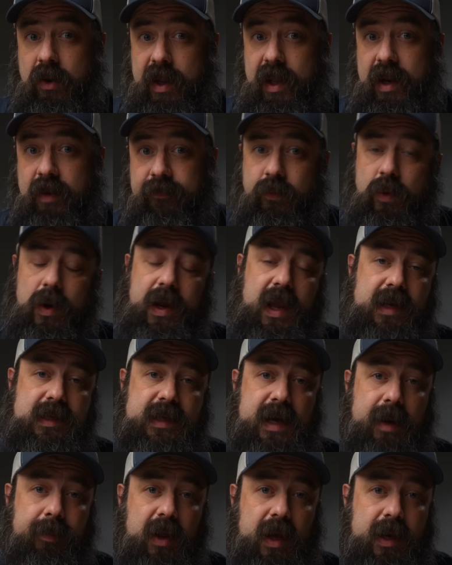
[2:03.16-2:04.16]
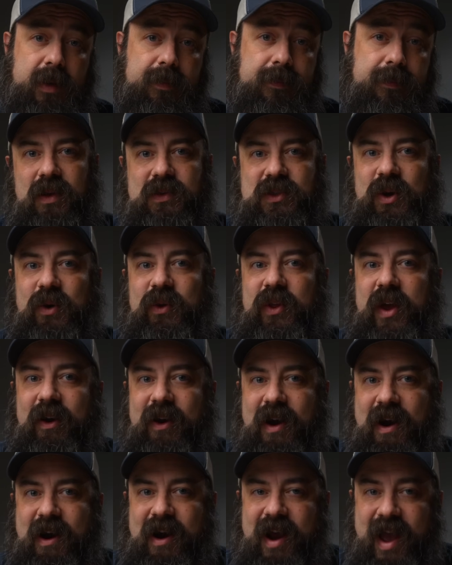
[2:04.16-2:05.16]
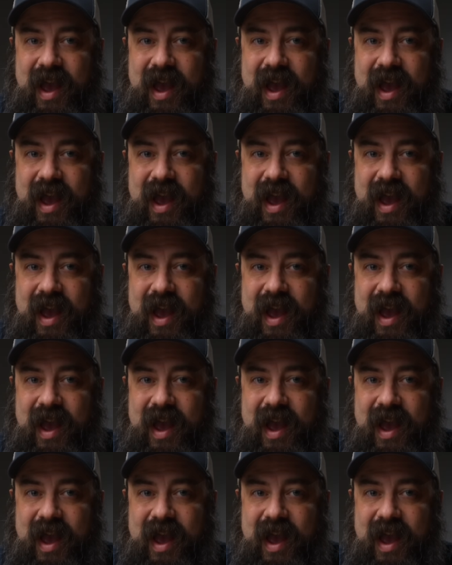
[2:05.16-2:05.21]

in a 4K timeline. So there are